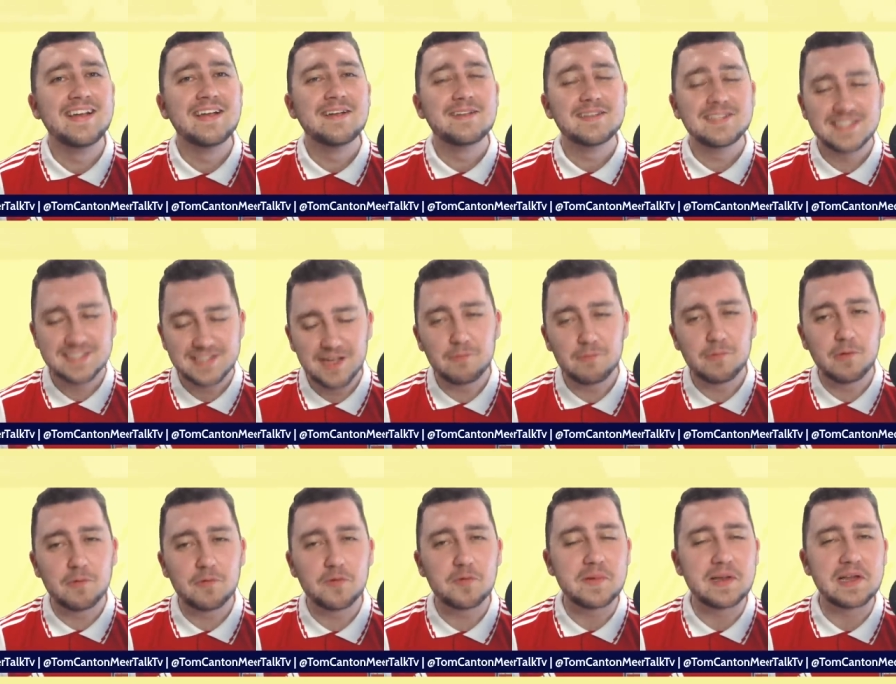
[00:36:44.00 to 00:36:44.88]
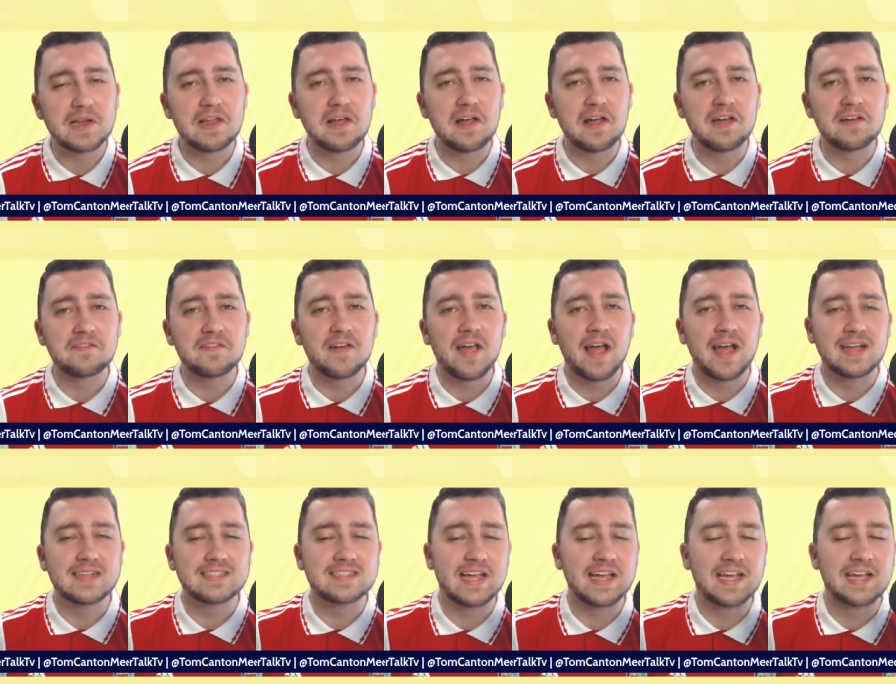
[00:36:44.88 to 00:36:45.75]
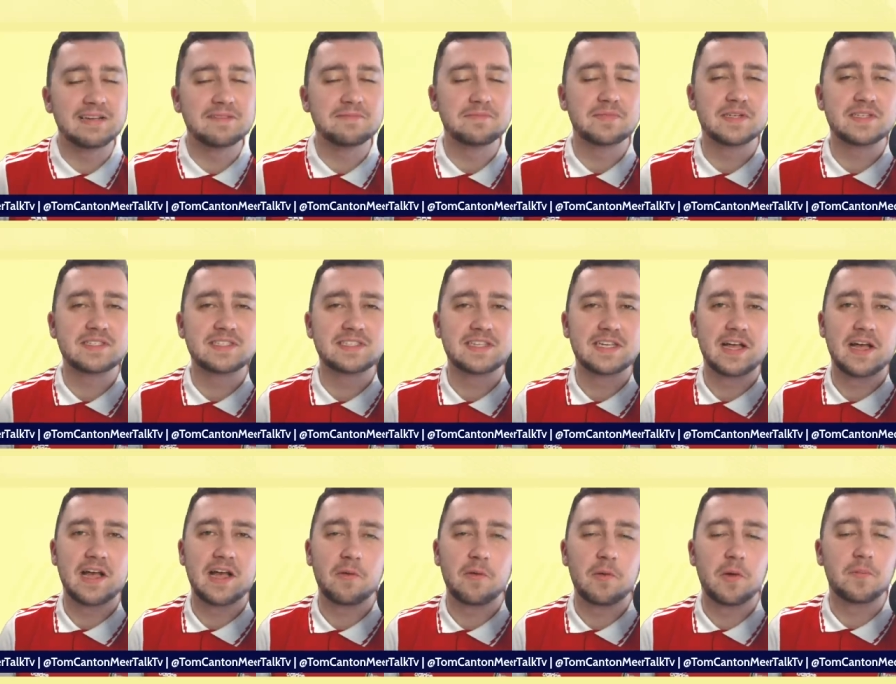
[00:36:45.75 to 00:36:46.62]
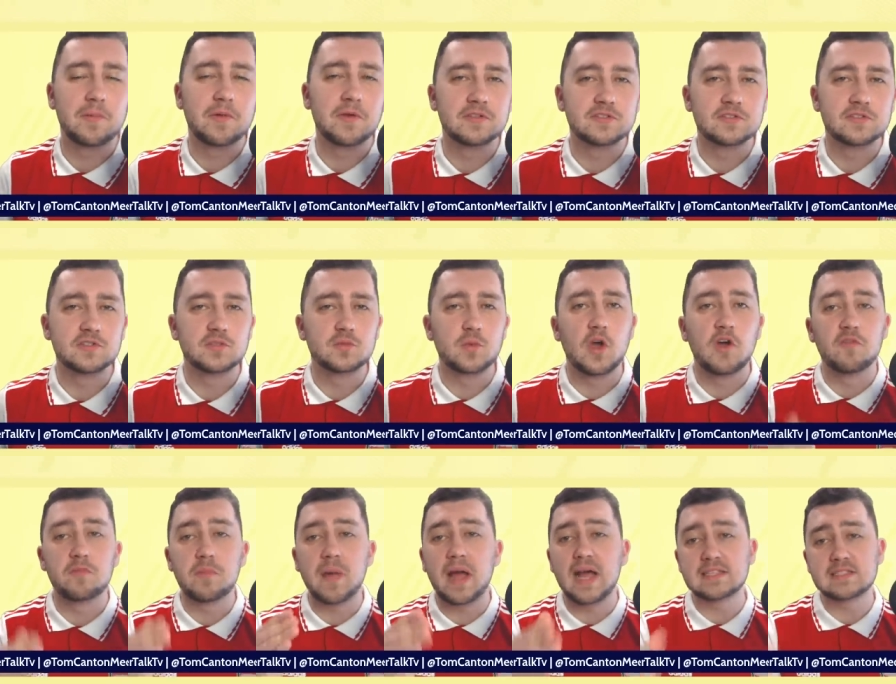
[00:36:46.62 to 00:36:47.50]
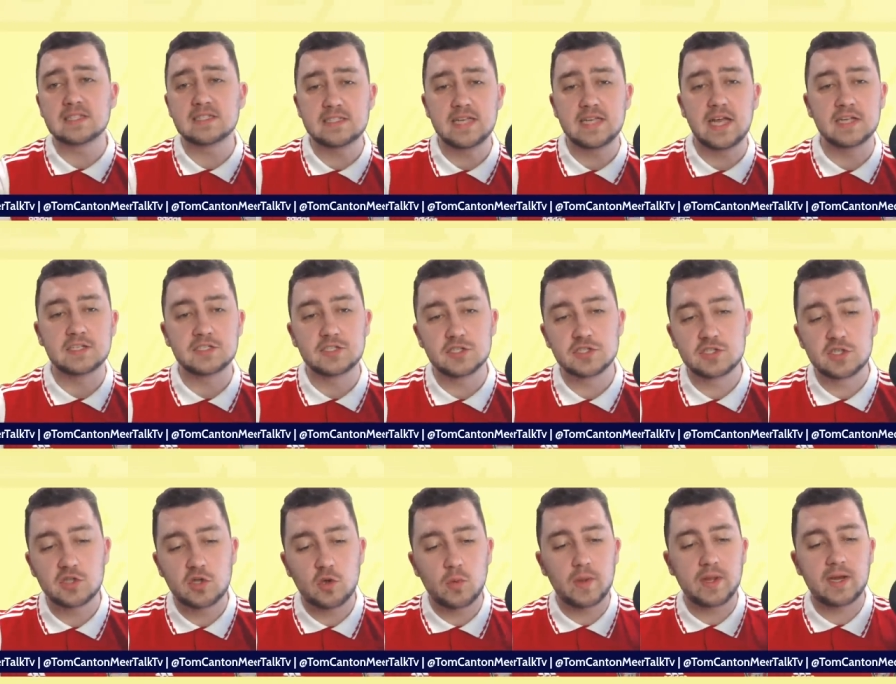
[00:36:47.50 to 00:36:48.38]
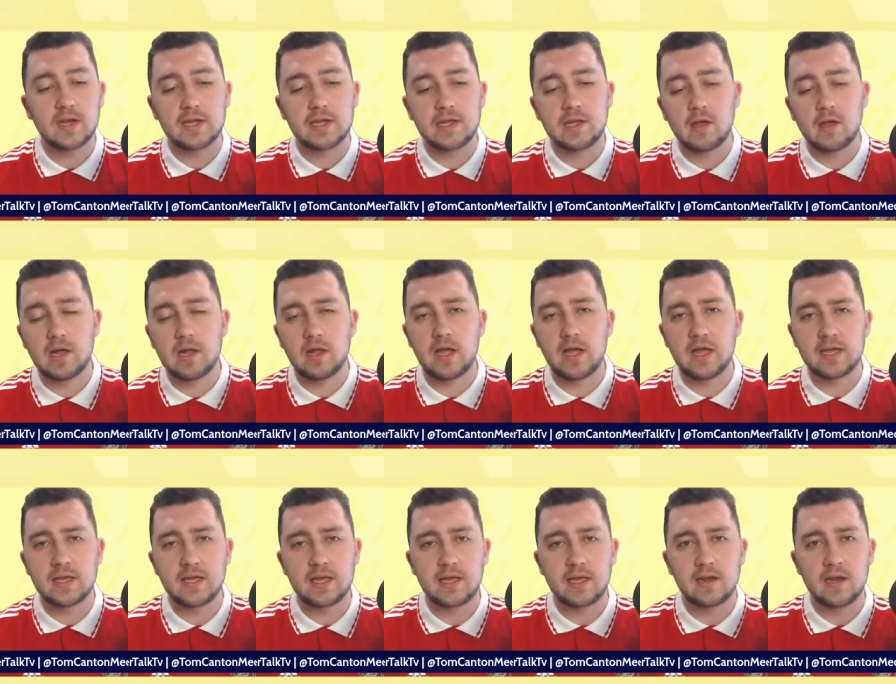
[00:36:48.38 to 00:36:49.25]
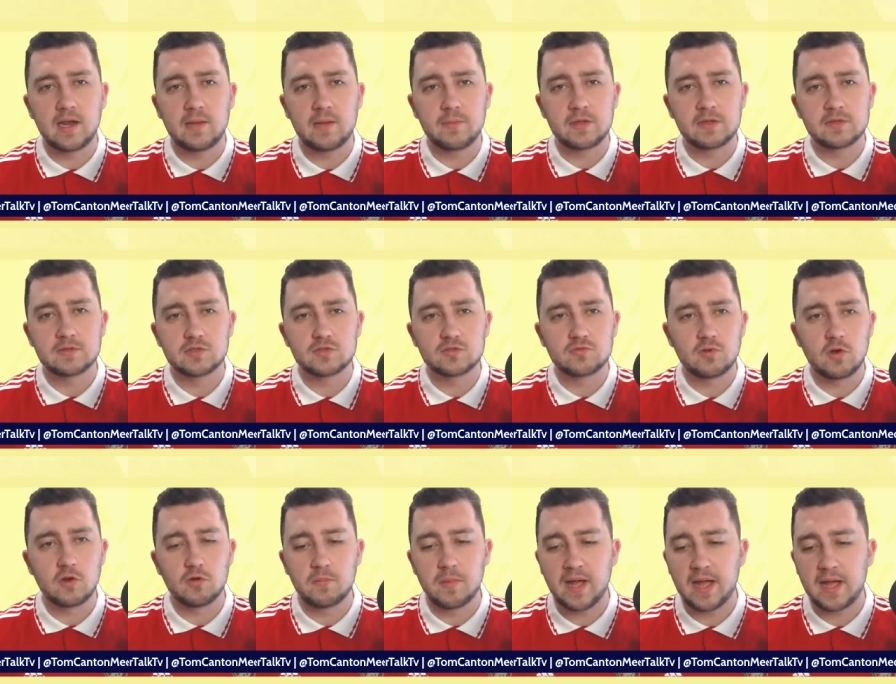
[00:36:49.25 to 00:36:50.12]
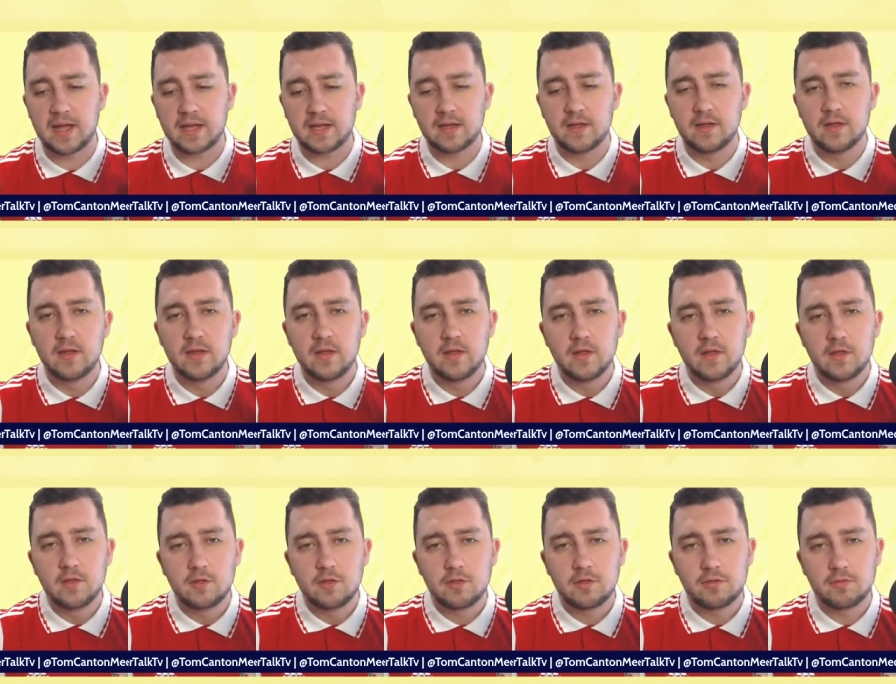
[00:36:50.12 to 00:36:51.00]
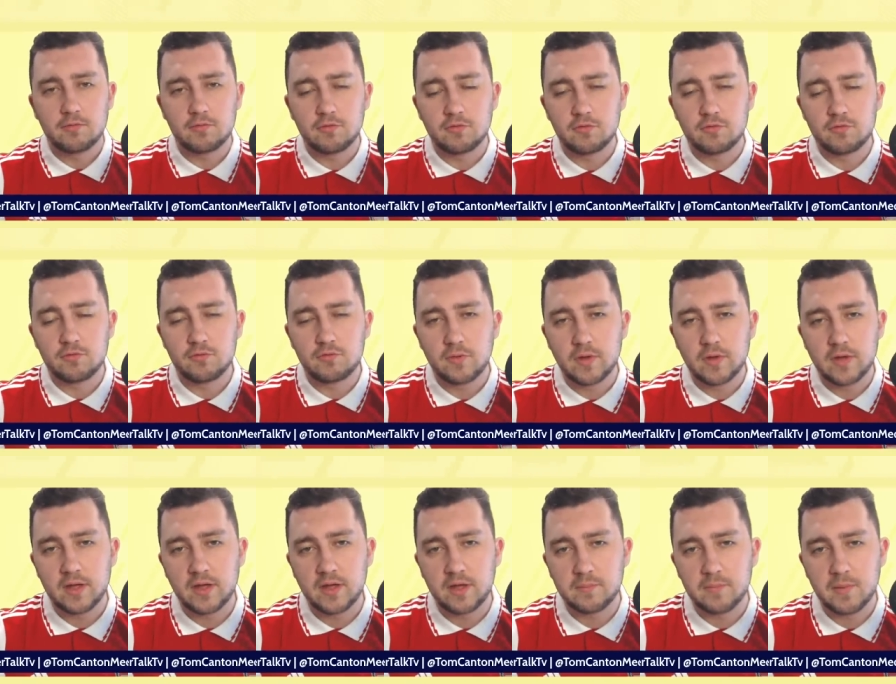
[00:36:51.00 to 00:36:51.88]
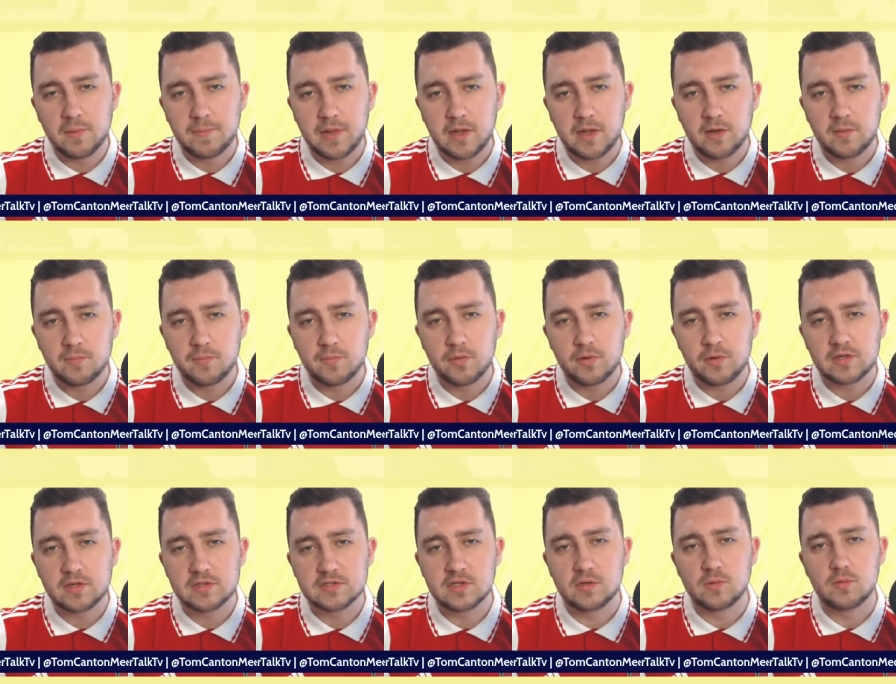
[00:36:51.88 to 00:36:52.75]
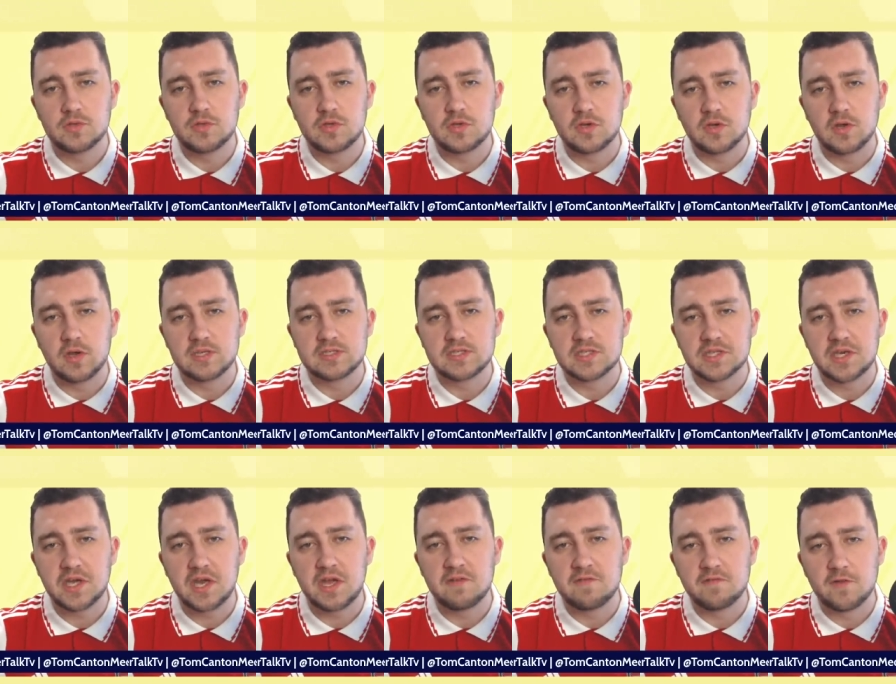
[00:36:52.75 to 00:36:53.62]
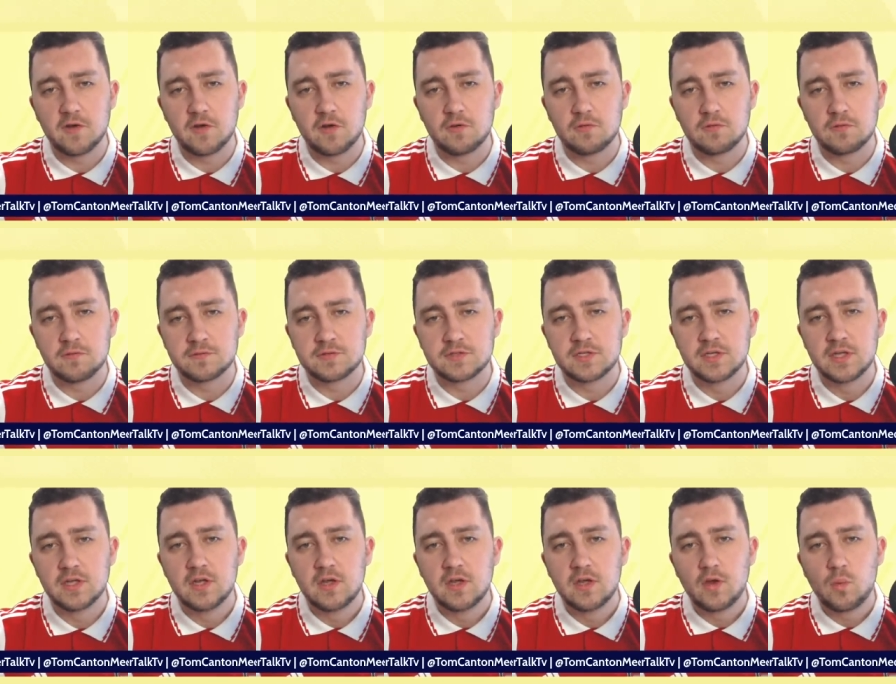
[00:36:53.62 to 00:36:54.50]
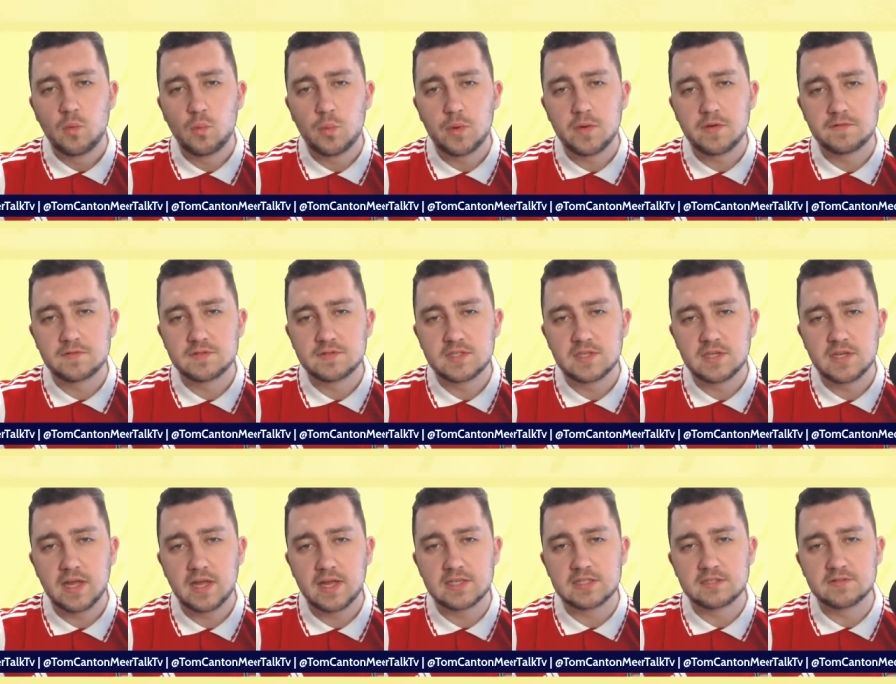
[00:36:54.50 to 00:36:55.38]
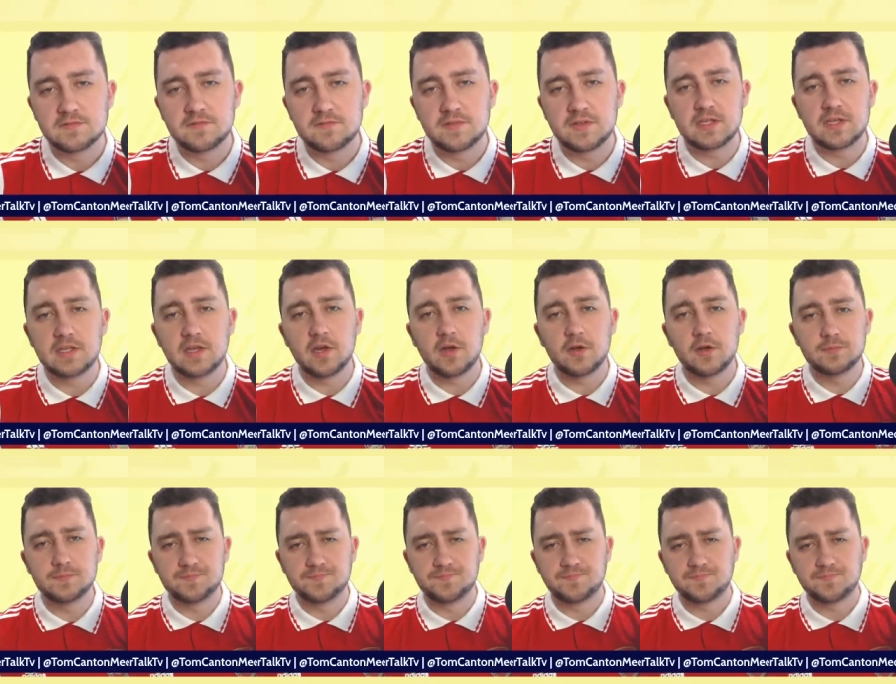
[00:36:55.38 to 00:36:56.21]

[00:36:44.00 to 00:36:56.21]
Someone will be live at 10, but uh, I won't be on till 12. But as I said, just to quickly highlight again, and let me scroll back through uh, my PowerPoint because I want you guys to get involved with today's video.